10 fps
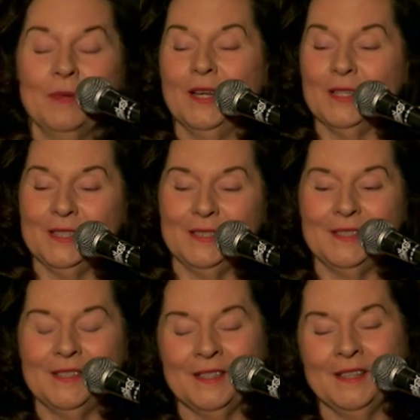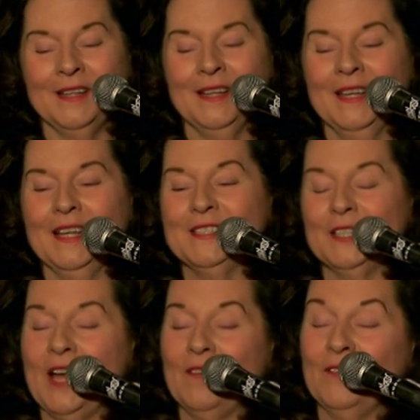because it's
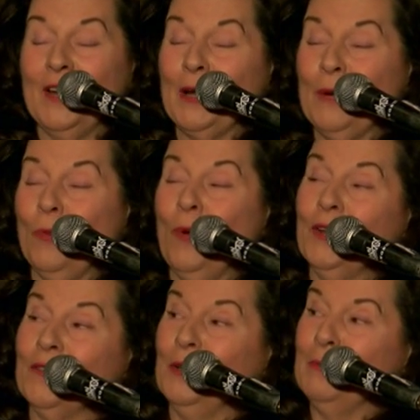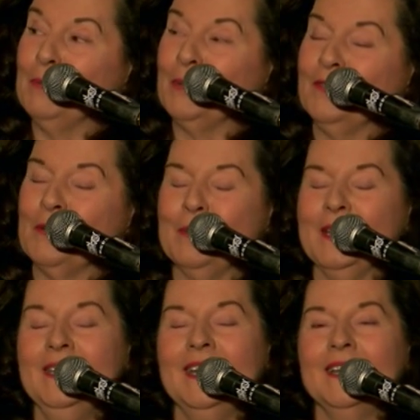a very wonderful memory for
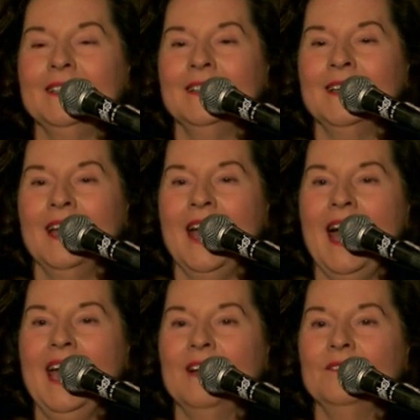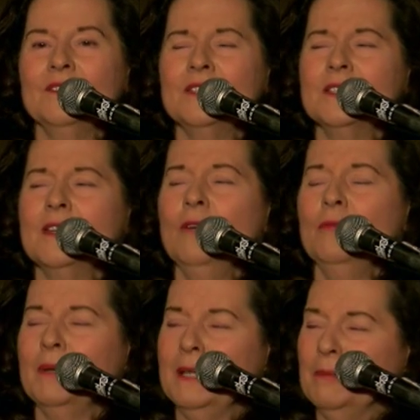me, and I have so
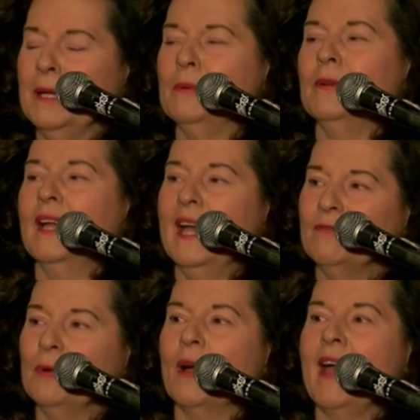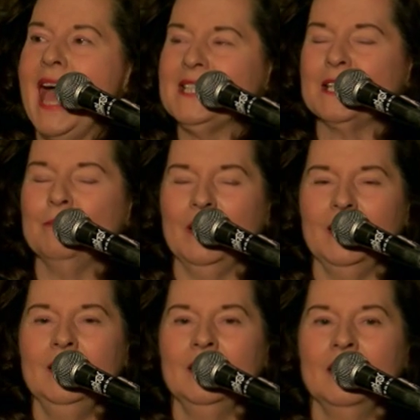many people everywhere ask
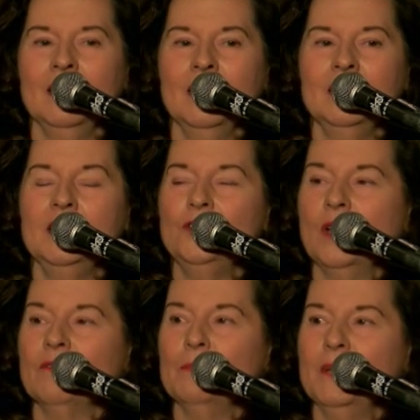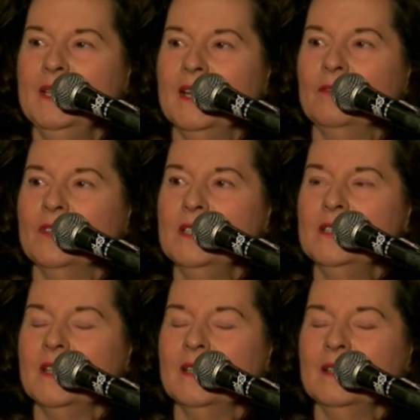me, "Did you ever meet
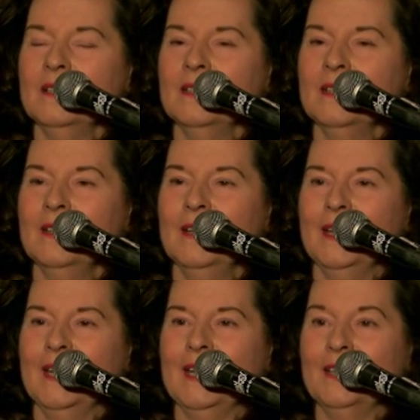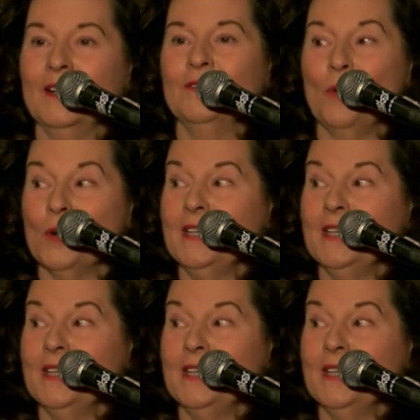Elvis?" And of course